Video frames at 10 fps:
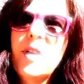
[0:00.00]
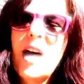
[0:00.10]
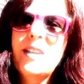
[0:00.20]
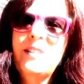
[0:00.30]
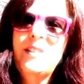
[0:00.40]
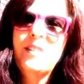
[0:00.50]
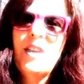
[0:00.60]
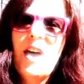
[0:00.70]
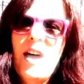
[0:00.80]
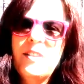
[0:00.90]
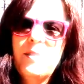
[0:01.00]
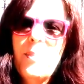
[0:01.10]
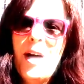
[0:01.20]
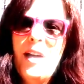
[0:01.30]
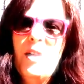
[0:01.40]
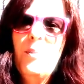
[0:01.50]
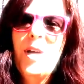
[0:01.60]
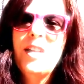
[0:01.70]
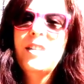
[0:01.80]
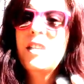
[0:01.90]
as my
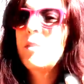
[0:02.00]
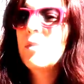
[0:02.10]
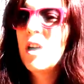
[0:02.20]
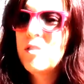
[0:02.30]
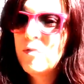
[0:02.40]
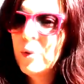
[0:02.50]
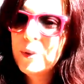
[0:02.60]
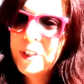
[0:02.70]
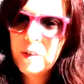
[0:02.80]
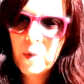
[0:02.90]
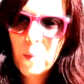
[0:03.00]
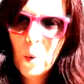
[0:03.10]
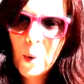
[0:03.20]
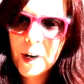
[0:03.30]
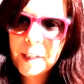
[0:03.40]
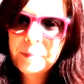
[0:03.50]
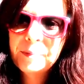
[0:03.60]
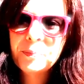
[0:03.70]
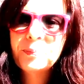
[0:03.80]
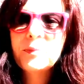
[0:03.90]
awakening unfolds even more,
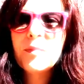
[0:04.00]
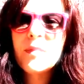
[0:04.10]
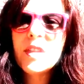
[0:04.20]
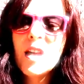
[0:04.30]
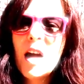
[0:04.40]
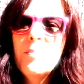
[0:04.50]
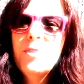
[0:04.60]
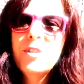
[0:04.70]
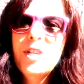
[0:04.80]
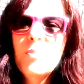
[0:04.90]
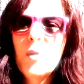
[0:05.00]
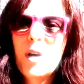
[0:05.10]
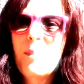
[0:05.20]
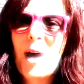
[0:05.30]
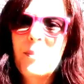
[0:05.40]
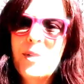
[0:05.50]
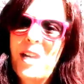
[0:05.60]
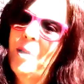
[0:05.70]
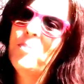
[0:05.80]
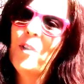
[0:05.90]
I'm learning more about
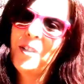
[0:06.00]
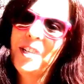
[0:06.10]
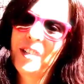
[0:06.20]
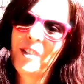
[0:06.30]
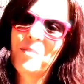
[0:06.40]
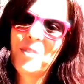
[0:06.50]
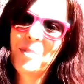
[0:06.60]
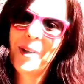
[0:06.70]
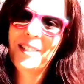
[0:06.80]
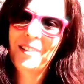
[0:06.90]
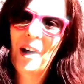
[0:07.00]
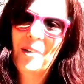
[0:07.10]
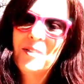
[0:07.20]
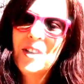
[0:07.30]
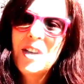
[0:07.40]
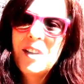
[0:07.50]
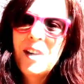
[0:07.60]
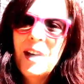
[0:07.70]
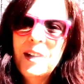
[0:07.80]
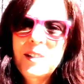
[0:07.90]
me. I'm falling in love with myself,
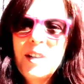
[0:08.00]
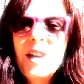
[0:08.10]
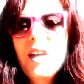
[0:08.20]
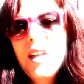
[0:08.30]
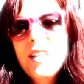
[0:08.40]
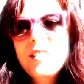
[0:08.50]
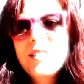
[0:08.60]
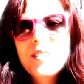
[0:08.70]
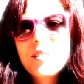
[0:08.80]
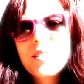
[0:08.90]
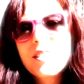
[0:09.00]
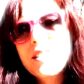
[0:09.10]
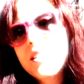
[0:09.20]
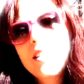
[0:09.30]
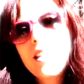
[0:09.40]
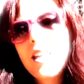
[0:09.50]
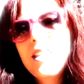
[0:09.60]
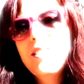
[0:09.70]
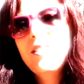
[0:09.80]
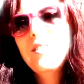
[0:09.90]
and it's
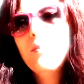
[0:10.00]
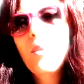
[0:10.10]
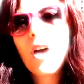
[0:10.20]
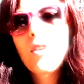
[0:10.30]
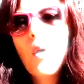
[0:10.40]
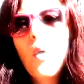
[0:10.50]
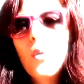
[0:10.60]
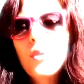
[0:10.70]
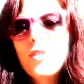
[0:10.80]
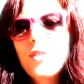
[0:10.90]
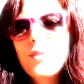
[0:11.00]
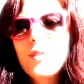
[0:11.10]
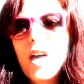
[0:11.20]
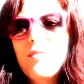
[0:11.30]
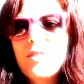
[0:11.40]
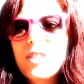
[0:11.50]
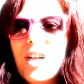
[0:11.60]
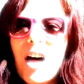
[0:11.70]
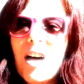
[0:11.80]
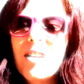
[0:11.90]
brought a whole new
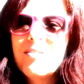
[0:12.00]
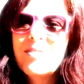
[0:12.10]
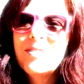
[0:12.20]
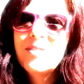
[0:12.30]
level of